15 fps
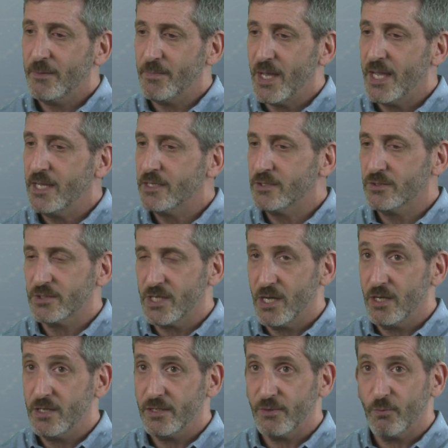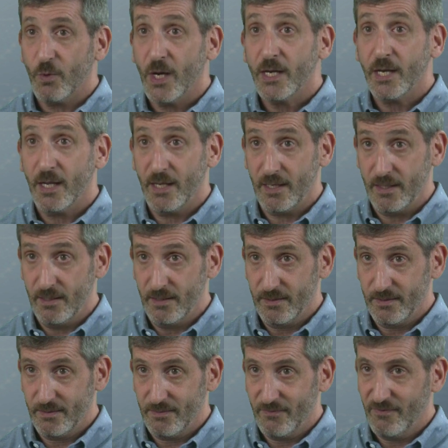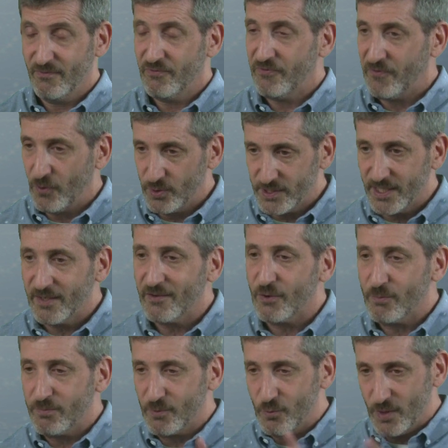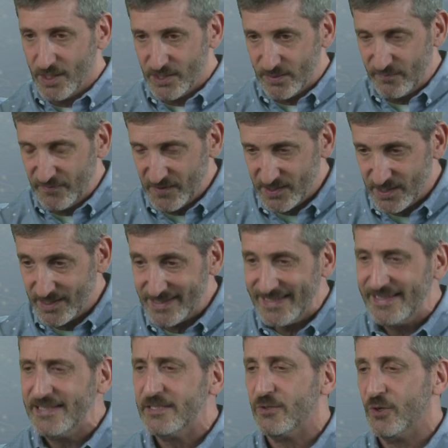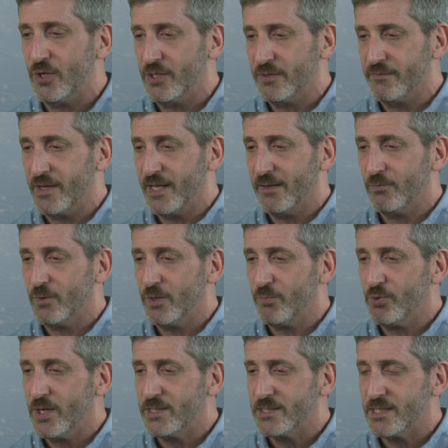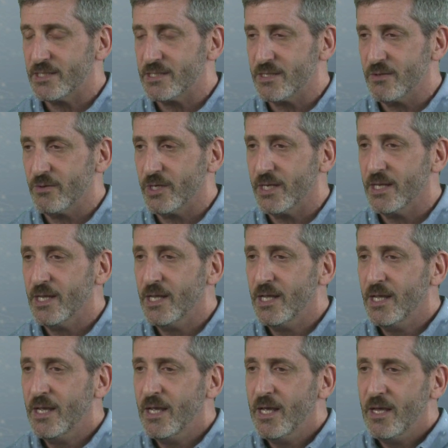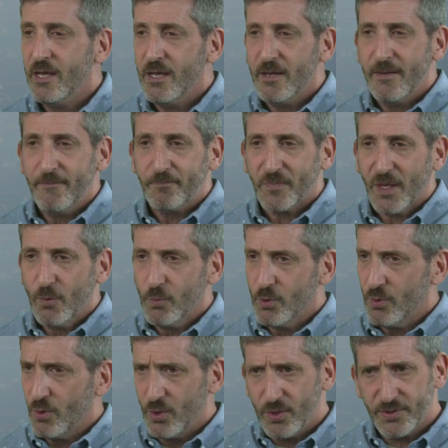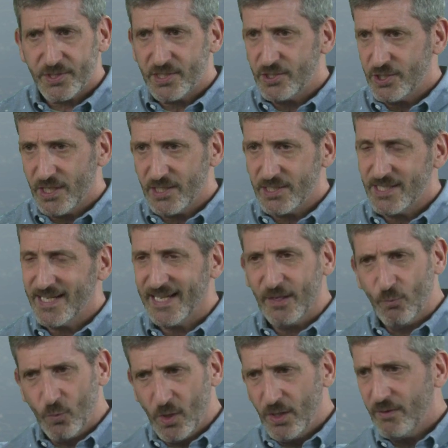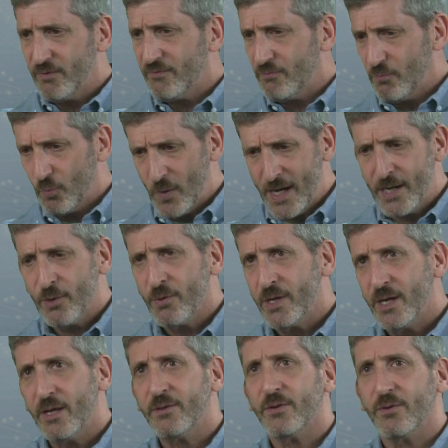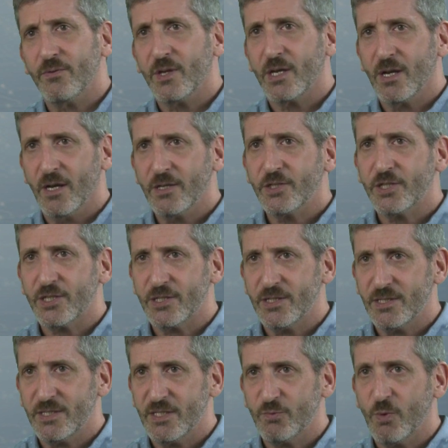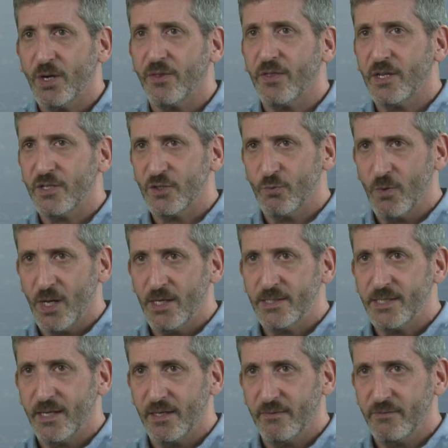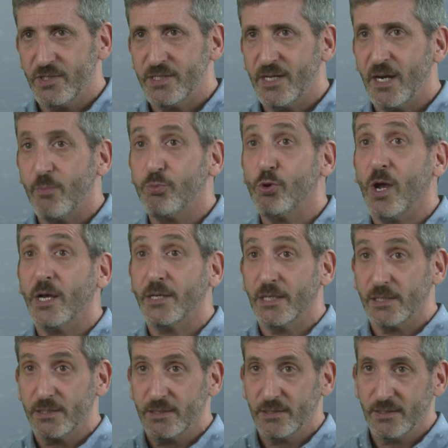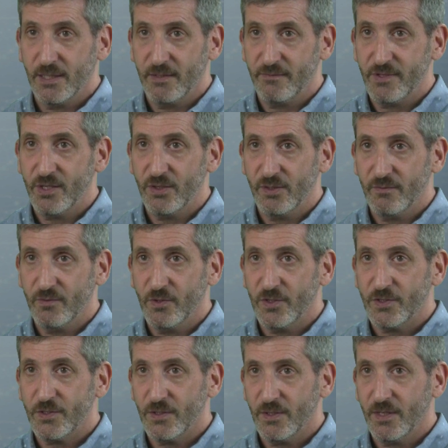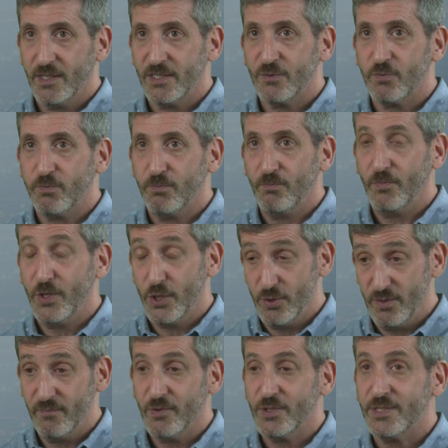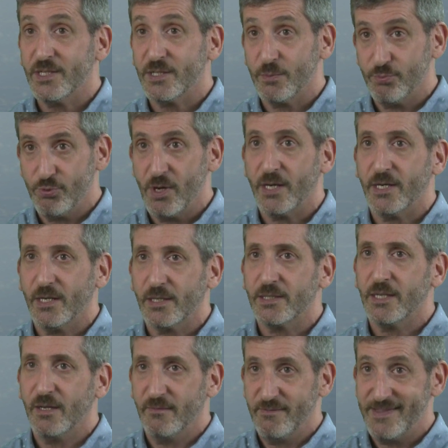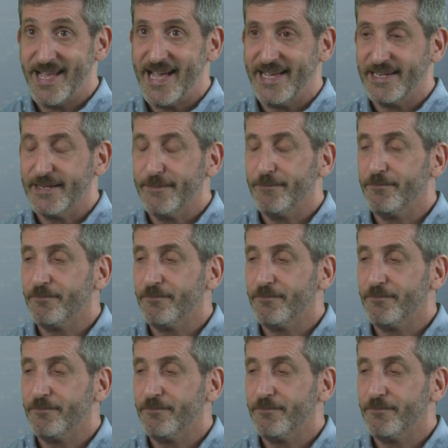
Hegel, Kant, Whitehead, folding quantum physics into all of that with process theory. We're all suggesting in one way or another that consciousness is what things arise out of. It's not a product of the universe. The universe is a product of that.